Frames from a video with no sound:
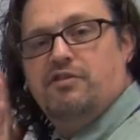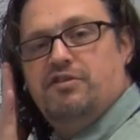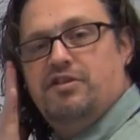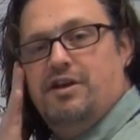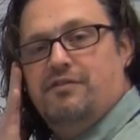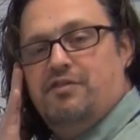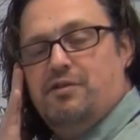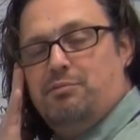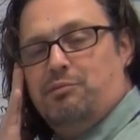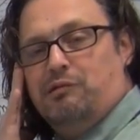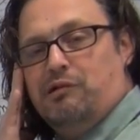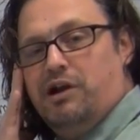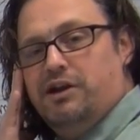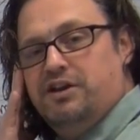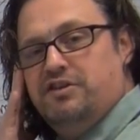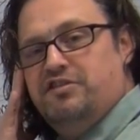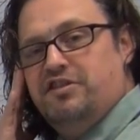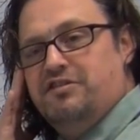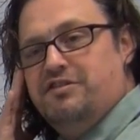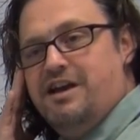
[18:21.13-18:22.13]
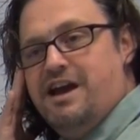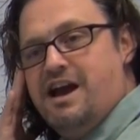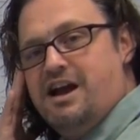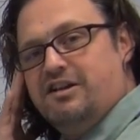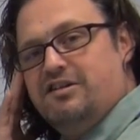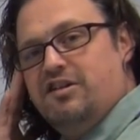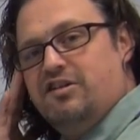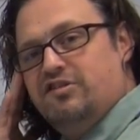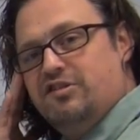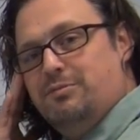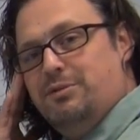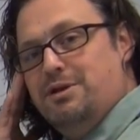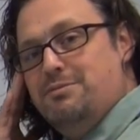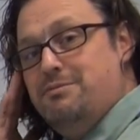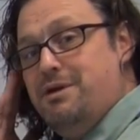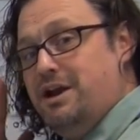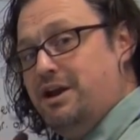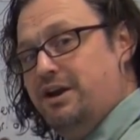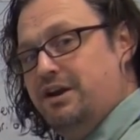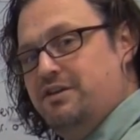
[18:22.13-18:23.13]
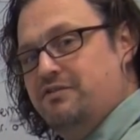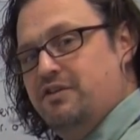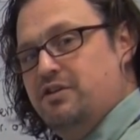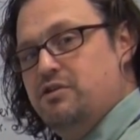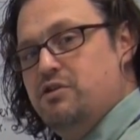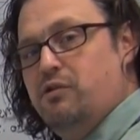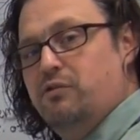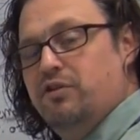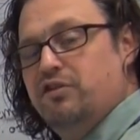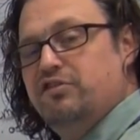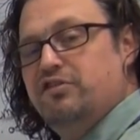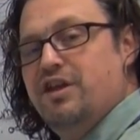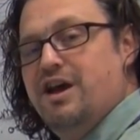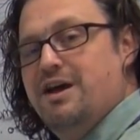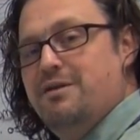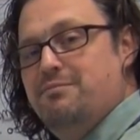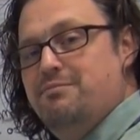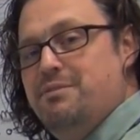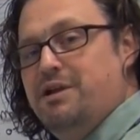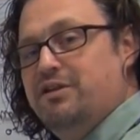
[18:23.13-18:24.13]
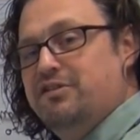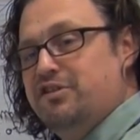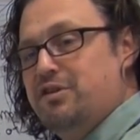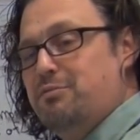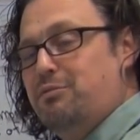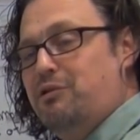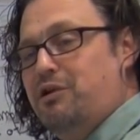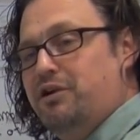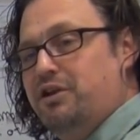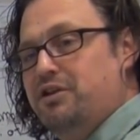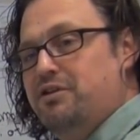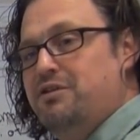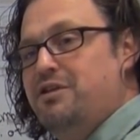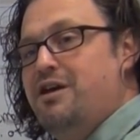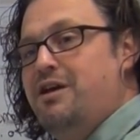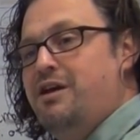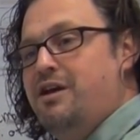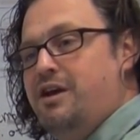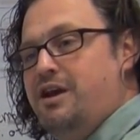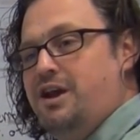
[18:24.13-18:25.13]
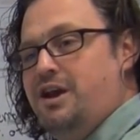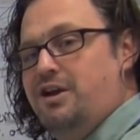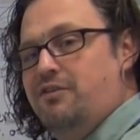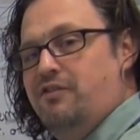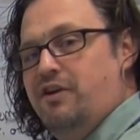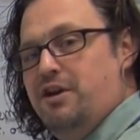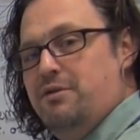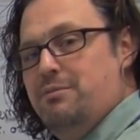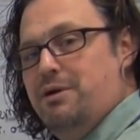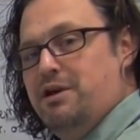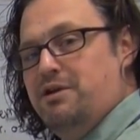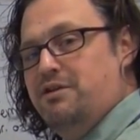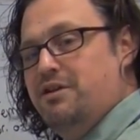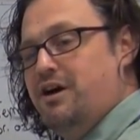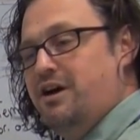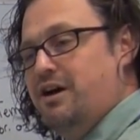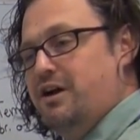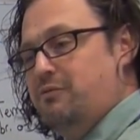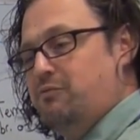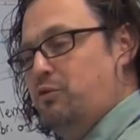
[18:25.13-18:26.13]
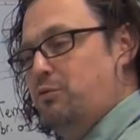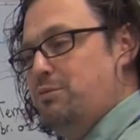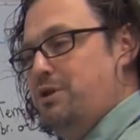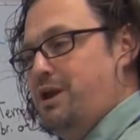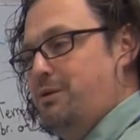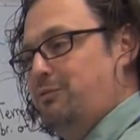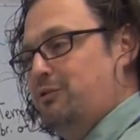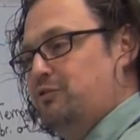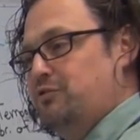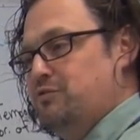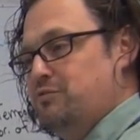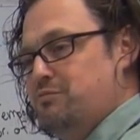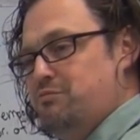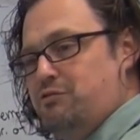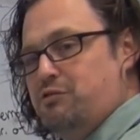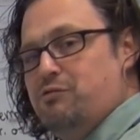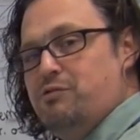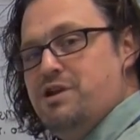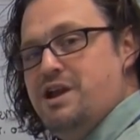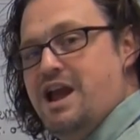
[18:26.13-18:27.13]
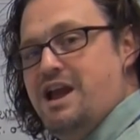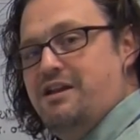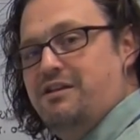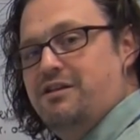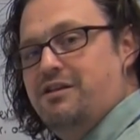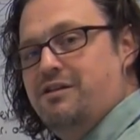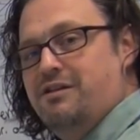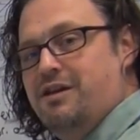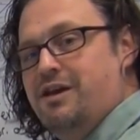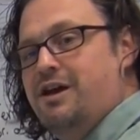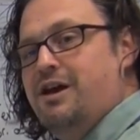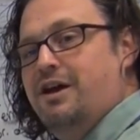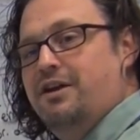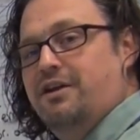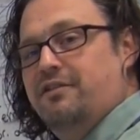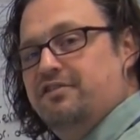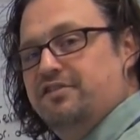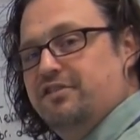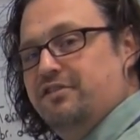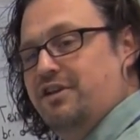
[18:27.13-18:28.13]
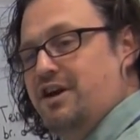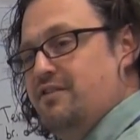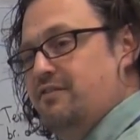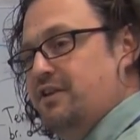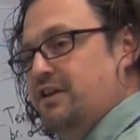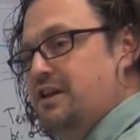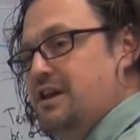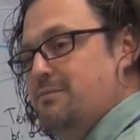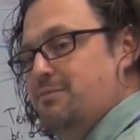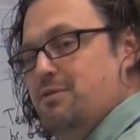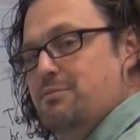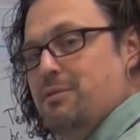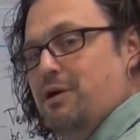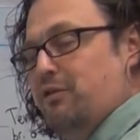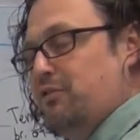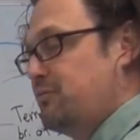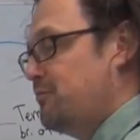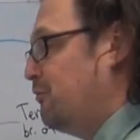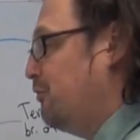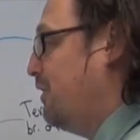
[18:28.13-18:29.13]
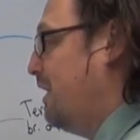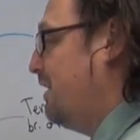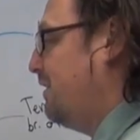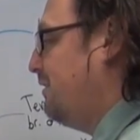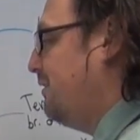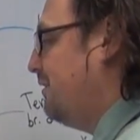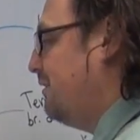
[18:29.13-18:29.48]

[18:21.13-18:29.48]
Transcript: if the parotid's intact, somebody may not even notice that, because the parotid, innervated by 9, will be able to create enough saliva to keep the mouth wet.